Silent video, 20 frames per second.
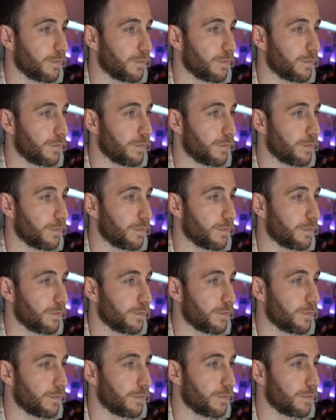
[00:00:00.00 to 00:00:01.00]

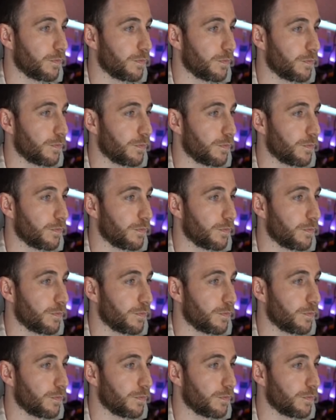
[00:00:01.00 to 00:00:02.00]

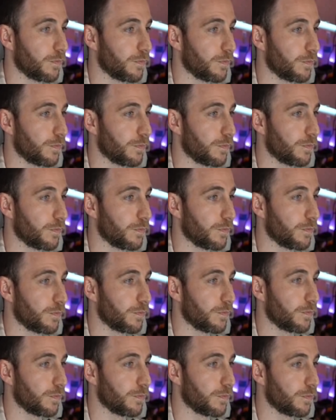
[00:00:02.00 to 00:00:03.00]

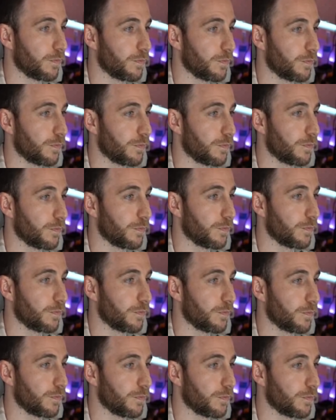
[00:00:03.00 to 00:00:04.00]

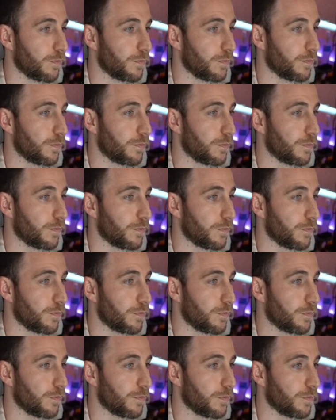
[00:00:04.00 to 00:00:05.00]

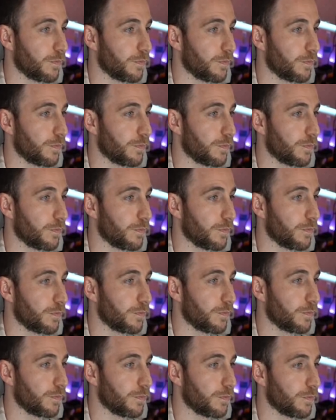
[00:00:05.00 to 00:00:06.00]

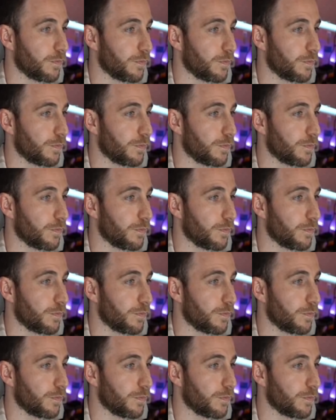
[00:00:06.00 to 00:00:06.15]
This person isn't speaking.